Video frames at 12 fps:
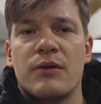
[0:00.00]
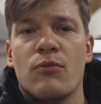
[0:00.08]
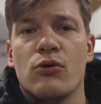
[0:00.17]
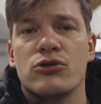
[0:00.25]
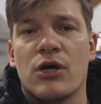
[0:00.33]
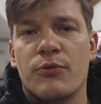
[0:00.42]
that
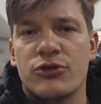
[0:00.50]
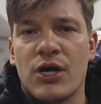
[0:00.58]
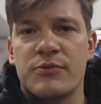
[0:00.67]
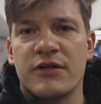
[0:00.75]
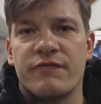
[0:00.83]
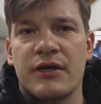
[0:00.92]
most summer
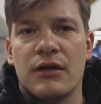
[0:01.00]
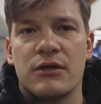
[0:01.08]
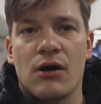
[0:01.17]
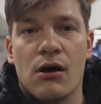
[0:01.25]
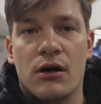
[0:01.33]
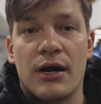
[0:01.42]
jobs in
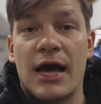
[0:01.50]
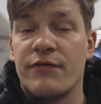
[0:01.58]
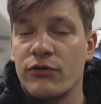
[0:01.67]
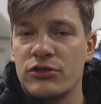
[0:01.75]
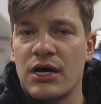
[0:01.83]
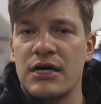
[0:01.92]
Finland are
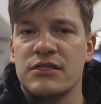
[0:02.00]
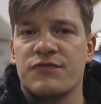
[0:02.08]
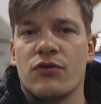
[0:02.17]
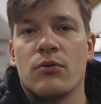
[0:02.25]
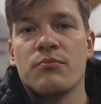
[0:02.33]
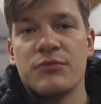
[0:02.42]
advertised
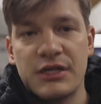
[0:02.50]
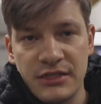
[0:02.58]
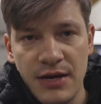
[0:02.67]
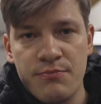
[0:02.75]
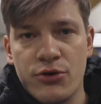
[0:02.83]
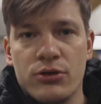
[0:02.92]
from
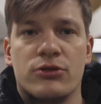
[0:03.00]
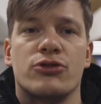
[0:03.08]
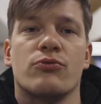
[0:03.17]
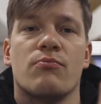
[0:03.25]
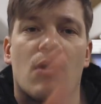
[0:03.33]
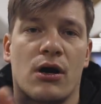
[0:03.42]
December
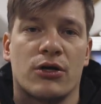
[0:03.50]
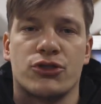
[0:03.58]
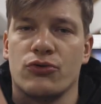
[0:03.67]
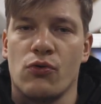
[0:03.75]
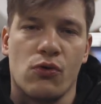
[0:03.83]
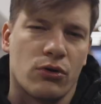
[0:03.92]
to
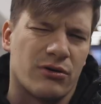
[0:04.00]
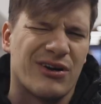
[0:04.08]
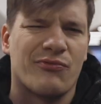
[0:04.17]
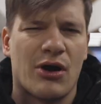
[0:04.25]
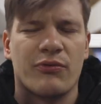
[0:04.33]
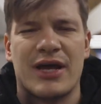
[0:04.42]
March or
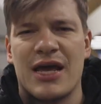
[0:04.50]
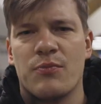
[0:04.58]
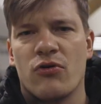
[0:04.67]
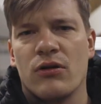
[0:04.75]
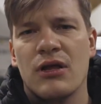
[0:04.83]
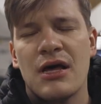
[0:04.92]
around April
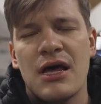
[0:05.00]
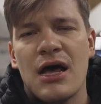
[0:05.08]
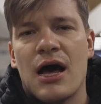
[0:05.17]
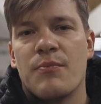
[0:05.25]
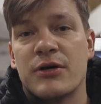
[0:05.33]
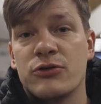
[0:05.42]
April.
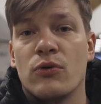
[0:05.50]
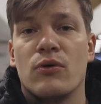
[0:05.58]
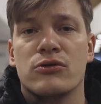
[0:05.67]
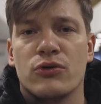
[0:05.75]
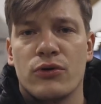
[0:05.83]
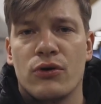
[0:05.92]
Uh, but to
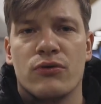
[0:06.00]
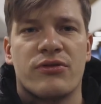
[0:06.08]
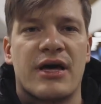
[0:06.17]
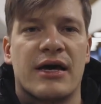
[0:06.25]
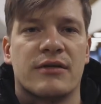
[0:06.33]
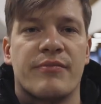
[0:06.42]
also know
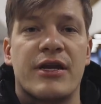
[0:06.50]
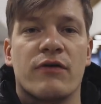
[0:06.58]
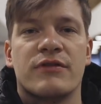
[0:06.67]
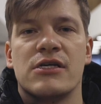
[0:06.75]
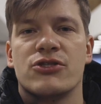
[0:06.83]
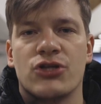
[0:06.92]
that many
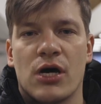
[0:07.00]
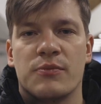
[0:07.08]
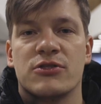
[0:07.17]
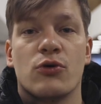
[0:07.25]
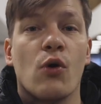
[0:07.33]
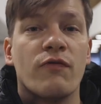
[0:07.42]
of these
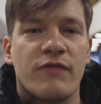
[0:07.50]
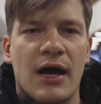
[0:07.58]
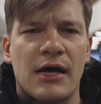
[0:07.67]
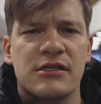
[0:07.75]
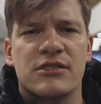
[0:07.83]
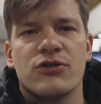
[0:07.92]
jobs go
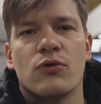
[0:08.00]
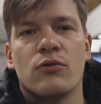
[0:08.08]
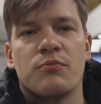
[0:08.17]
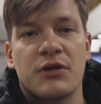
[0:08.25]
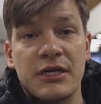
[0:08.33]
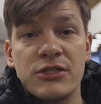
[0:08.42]
fast, so
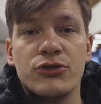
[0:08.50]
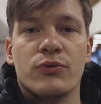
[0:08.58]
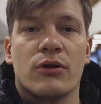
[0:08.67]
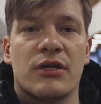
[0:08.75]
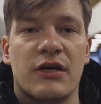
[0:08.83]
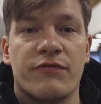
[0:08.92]
please do
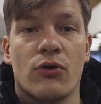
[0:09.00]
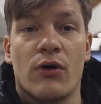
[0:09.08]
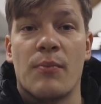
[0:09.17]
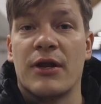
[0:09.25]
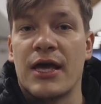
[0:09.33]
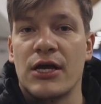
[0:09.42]
not leave
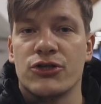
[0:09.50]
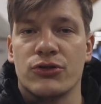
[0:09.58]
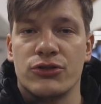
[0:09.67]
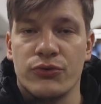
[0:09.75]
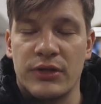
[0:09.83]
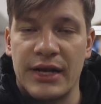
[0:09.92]
your
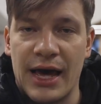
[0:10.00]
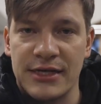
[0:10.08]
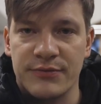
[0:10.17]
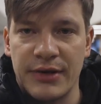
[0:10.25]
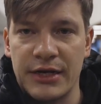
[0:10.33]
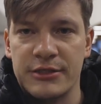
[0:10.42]
application to the
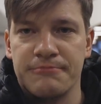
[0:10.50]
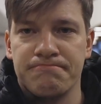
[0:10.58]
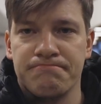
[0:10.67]
last minute.